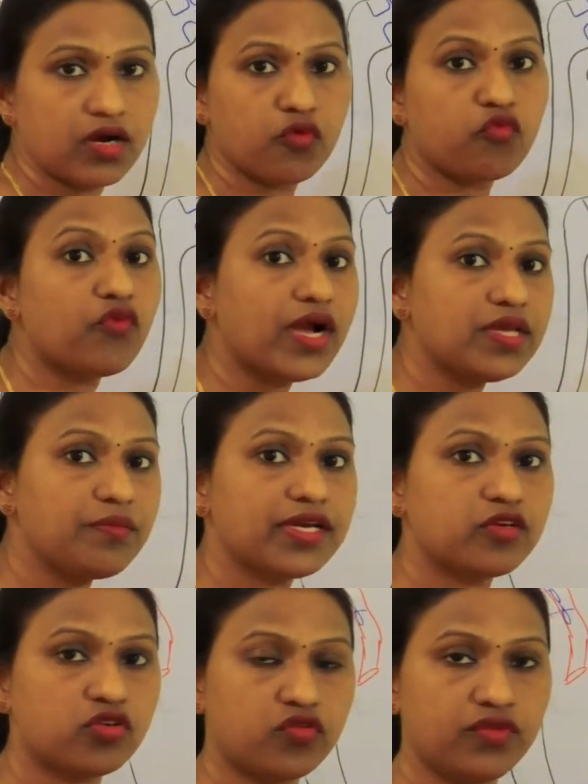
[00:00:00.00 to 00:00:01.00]
why
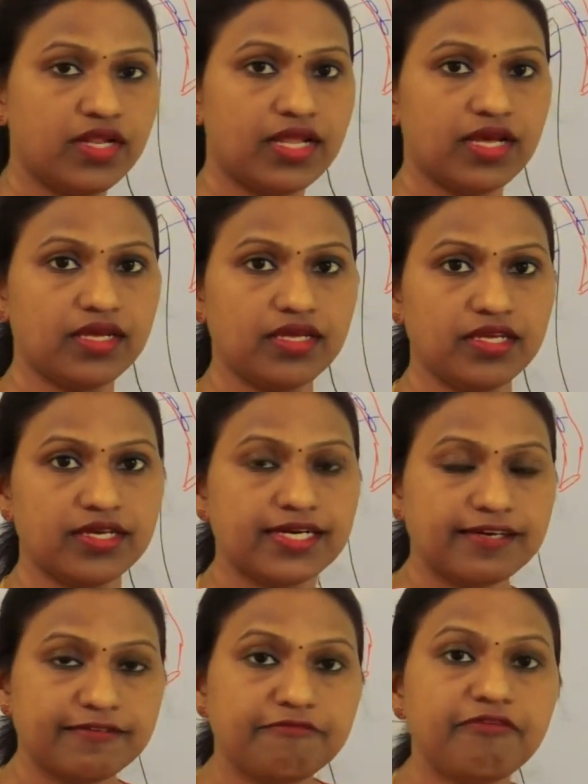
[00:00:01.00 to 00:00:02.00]
microvilli
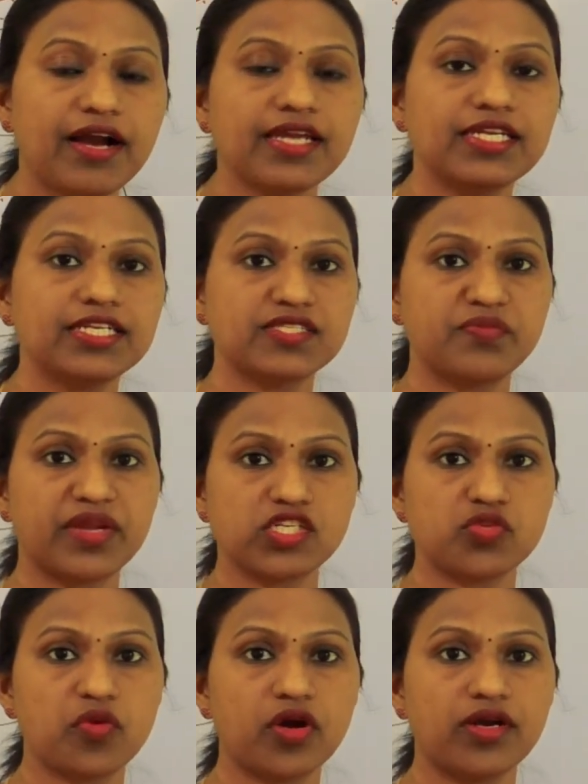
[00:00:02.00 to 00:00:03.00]
why it is
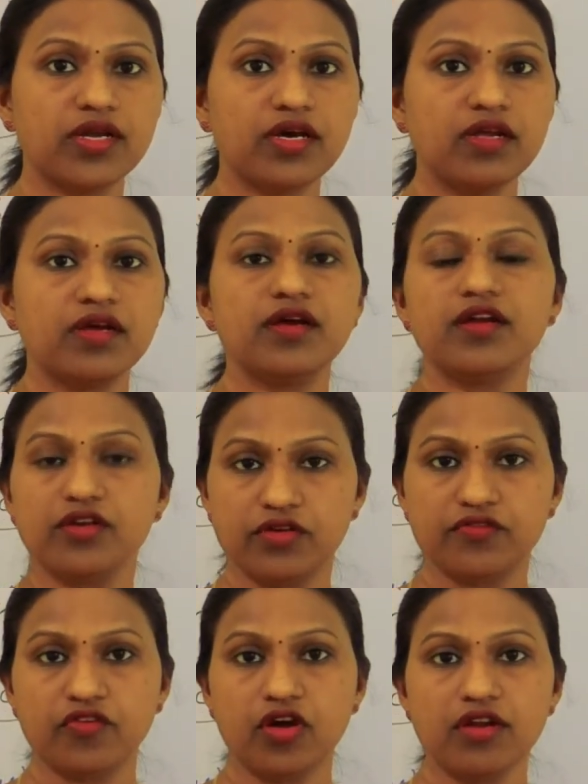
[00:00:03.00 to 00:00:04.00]
brush border
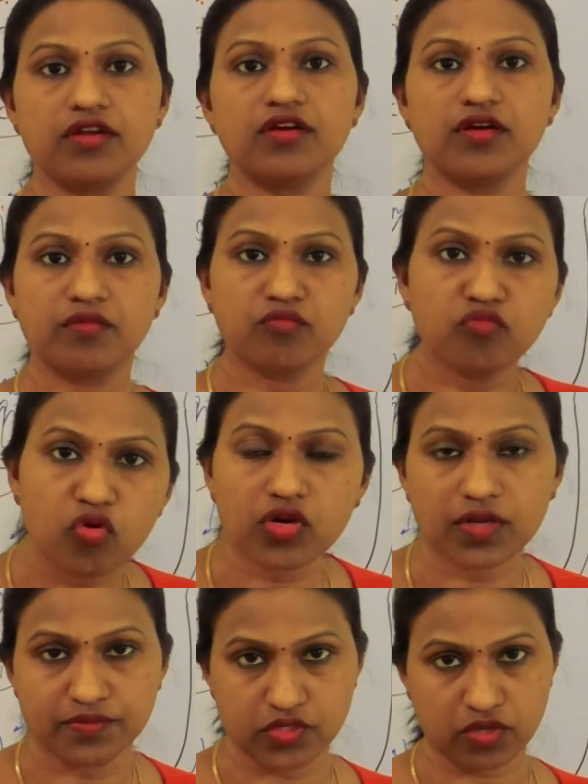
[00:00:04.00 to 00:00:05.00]
for more
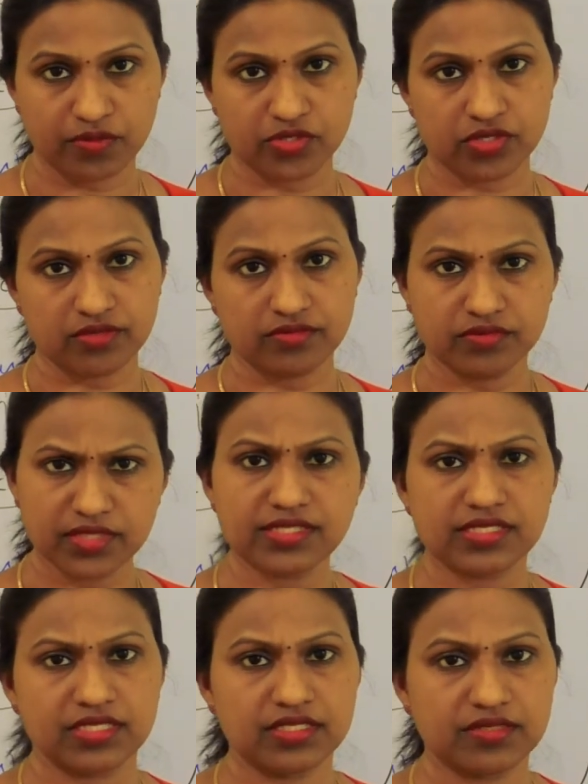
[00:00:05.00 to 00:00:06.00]
absorption
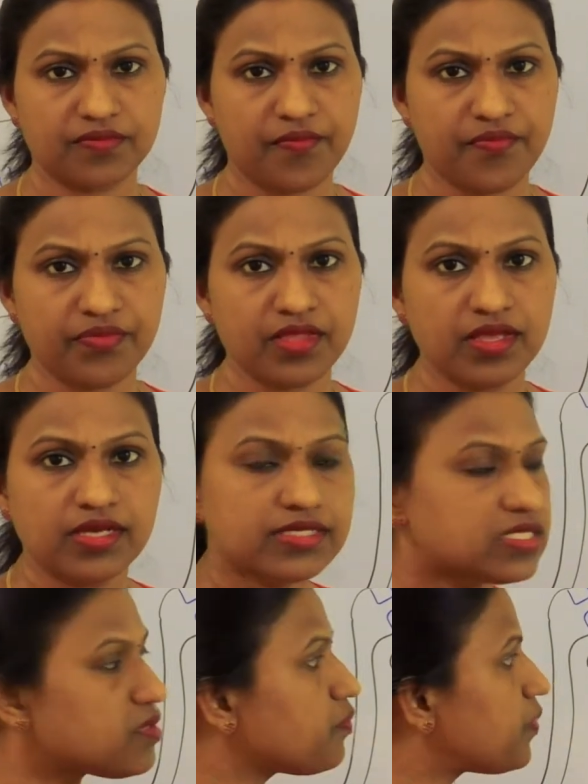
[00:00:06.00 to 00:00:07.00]
that's it
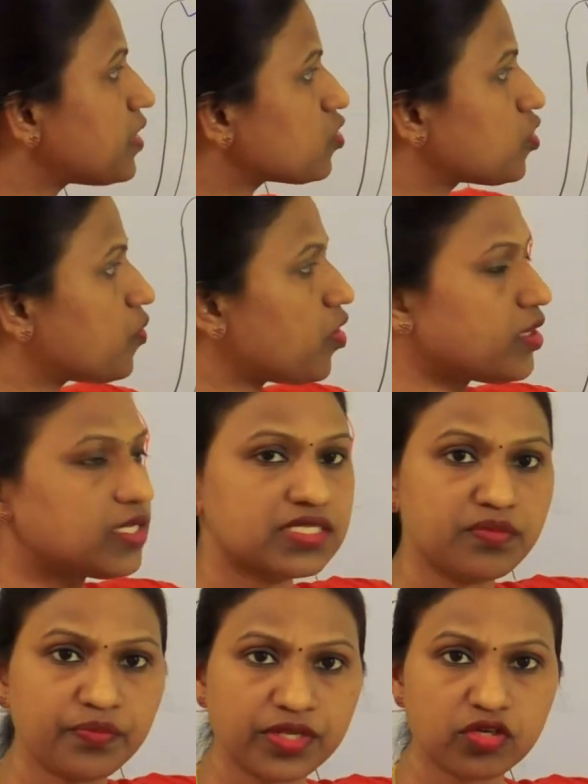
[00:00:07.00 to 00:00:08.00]
Simple cuboidal,
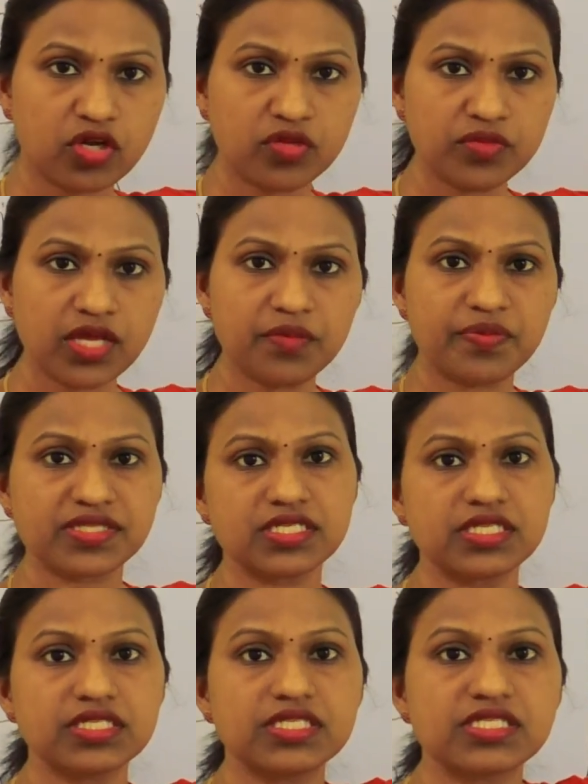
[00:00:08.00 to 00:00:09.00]
simple columnar
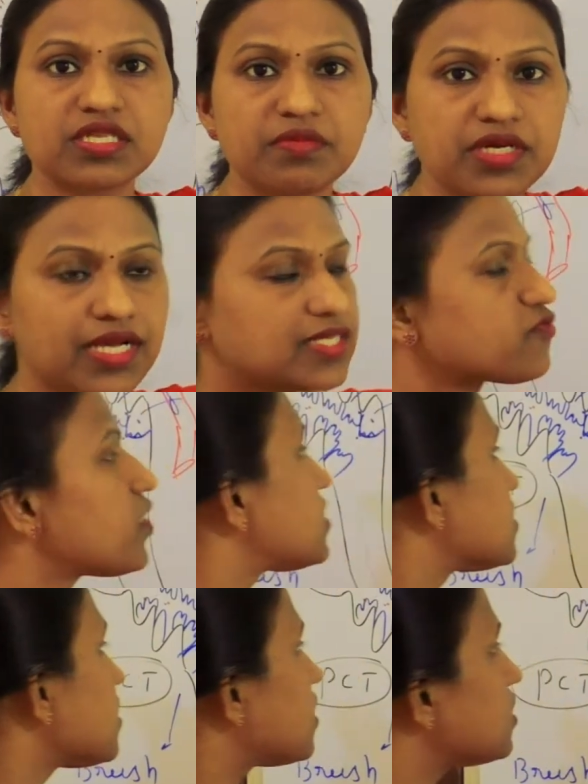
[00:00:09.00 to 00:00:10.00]
present in the stomach as well
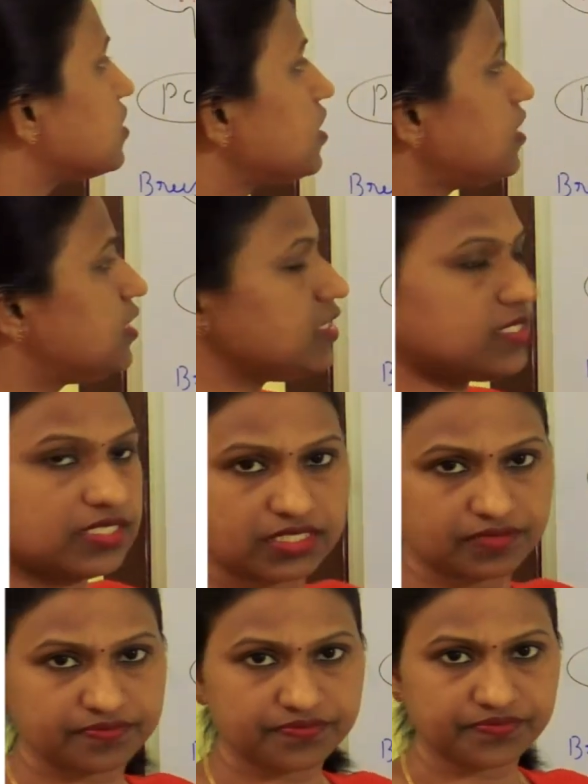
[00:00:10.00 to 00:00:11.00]
as here in the DCT.
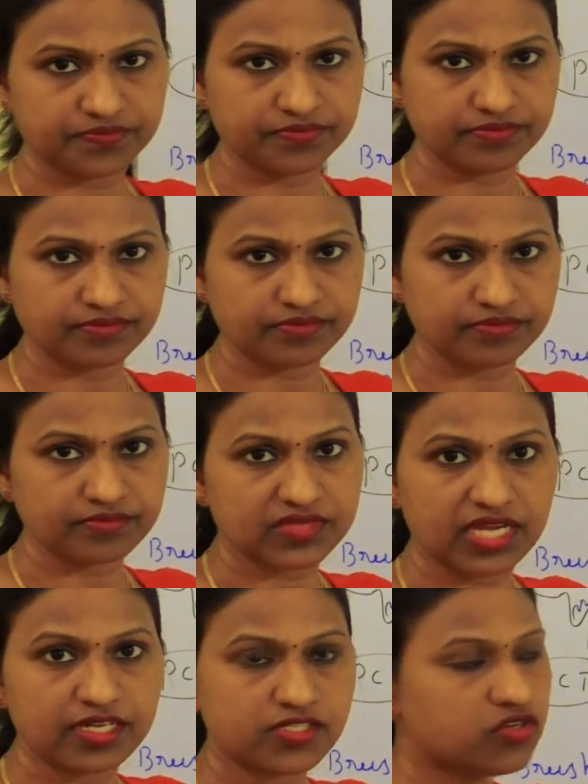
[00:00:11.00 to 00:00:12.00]

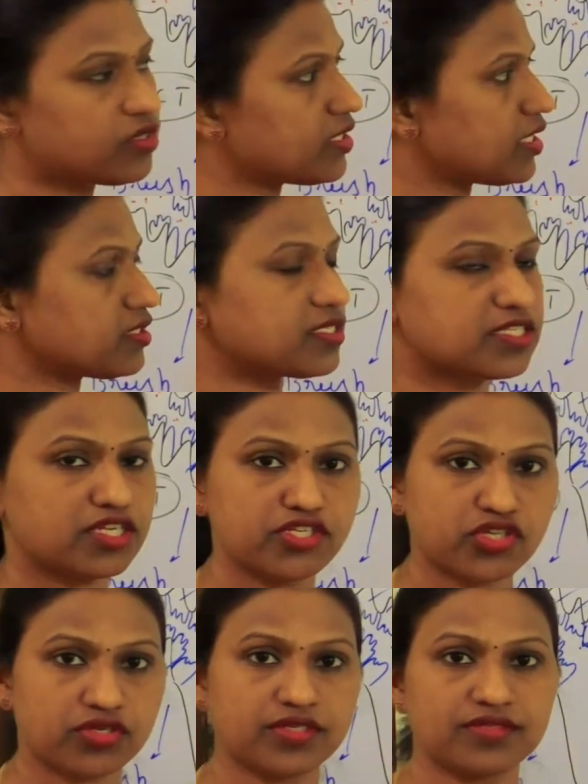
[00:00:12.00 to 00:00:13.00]
Understood? Take the
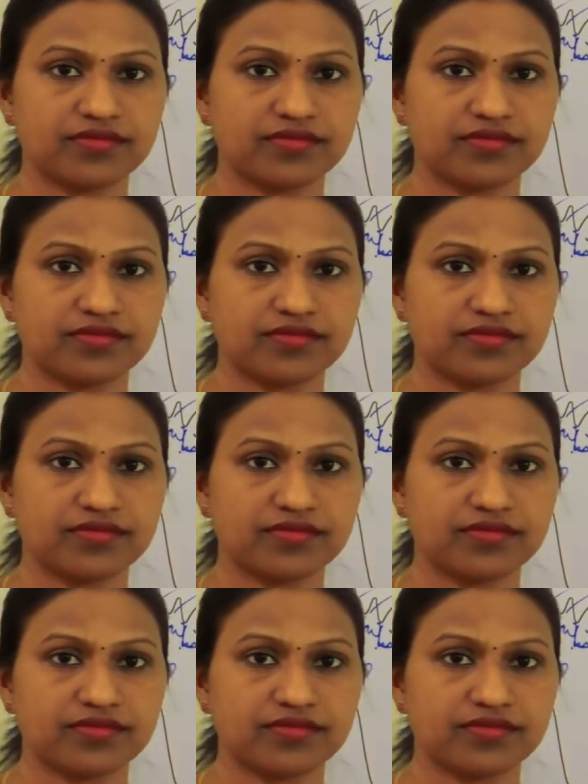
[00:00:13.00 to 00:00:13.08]
screenshot.